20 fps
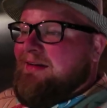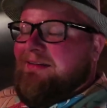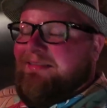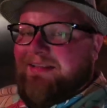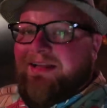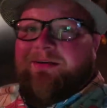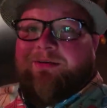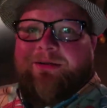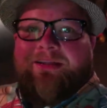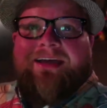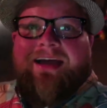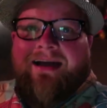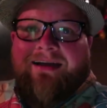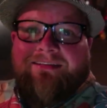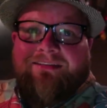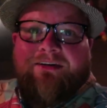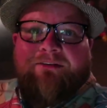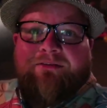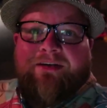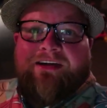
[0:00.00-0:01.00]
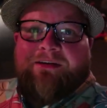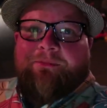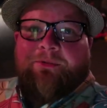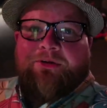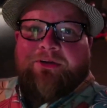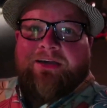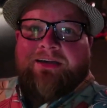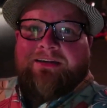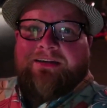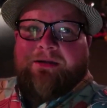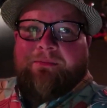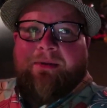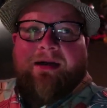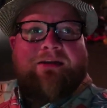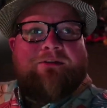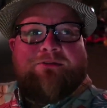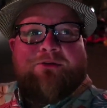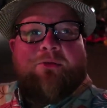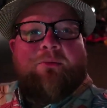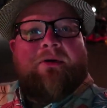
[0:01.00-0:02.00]
Literally, I love Animal Kingdom. I
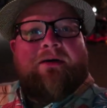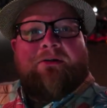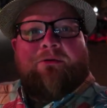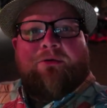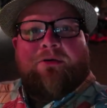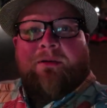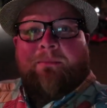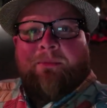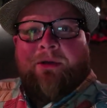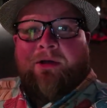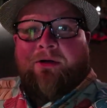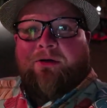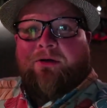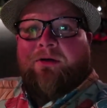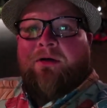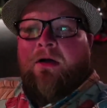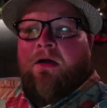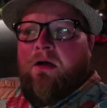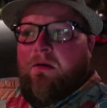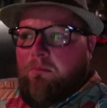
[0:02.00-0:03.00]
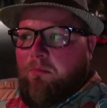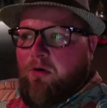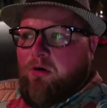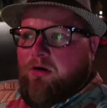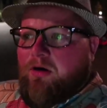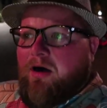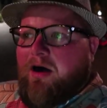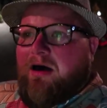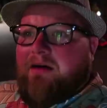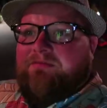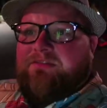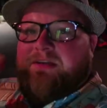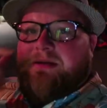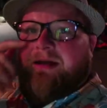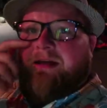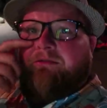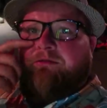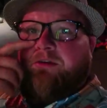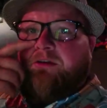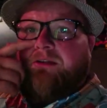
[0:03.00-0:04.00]
don't know why I don't come here more often.
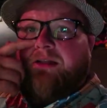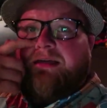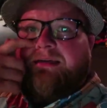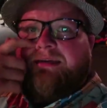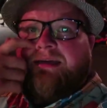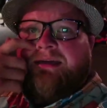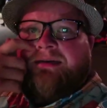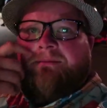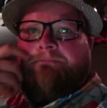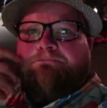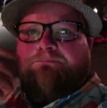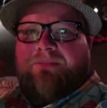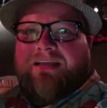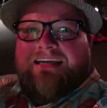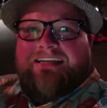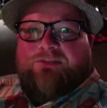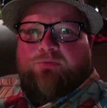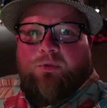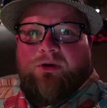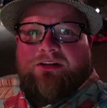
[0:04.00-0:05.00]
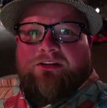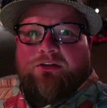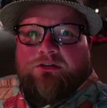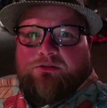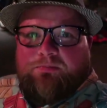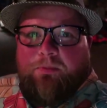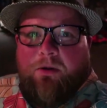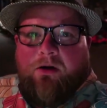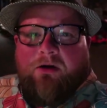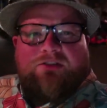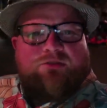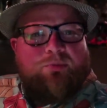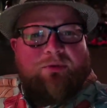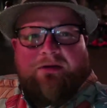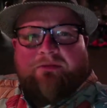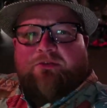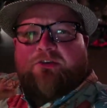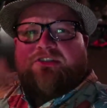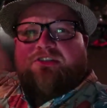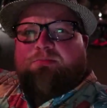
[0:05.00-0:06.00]
I feel like it's one of those parks,
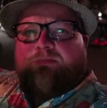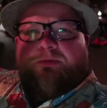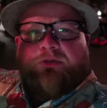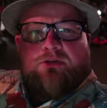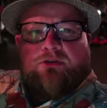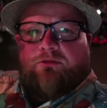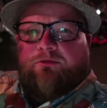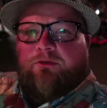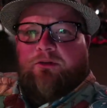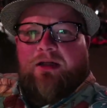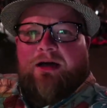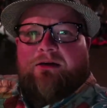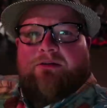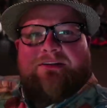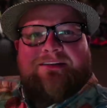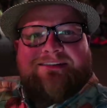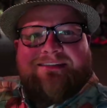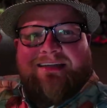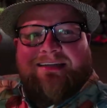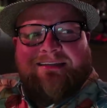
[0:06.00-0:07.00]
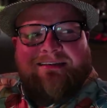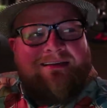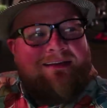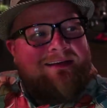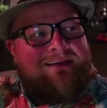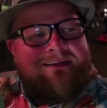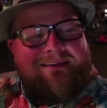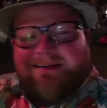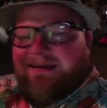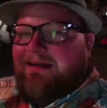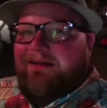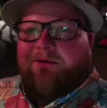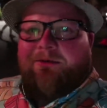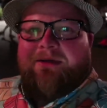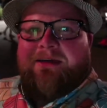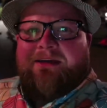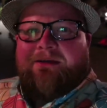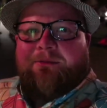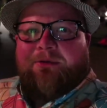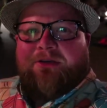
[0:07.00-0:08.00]
whenever it's beautiful out, it's like, gotta go to
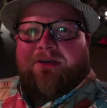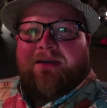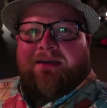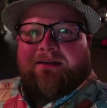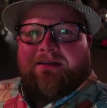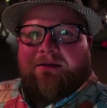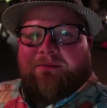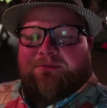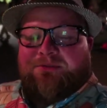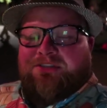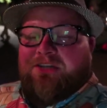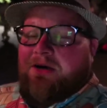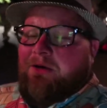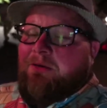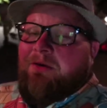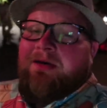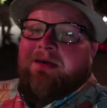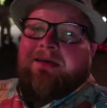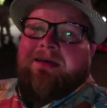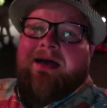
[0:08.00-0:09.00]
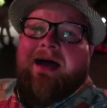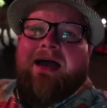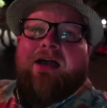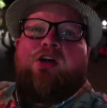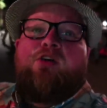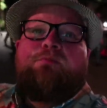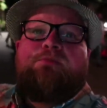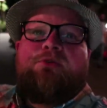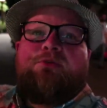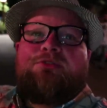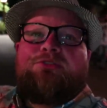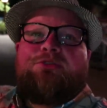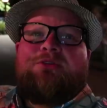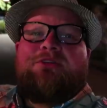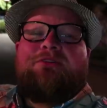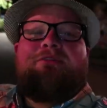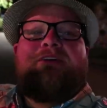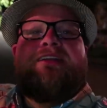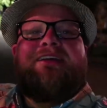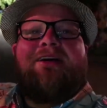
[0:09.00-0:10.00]
Animal Kingdom. So I hope you enjoyed
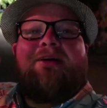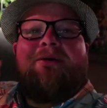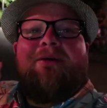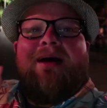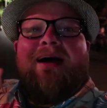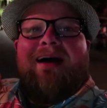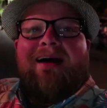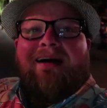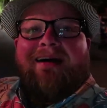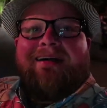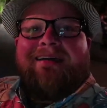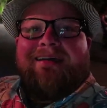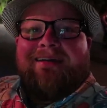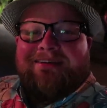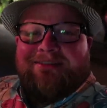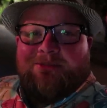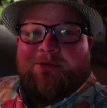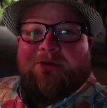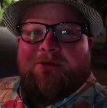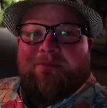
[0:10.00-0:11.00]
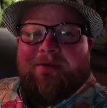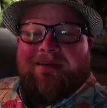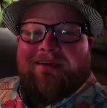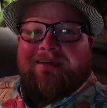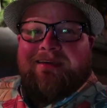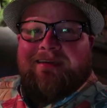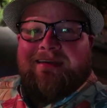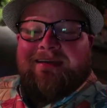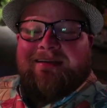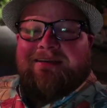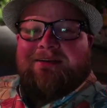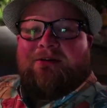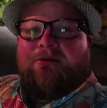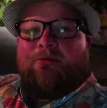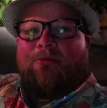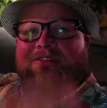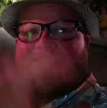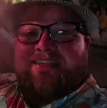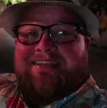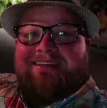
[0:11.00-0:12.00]
the video. I enjoyed making it.
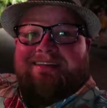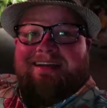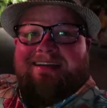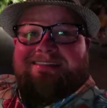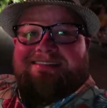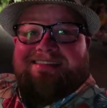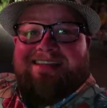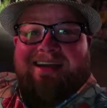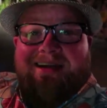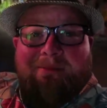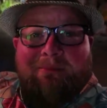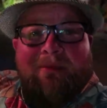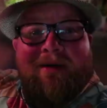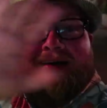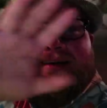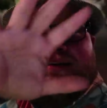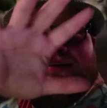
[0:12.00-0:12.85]
We'll see you next time.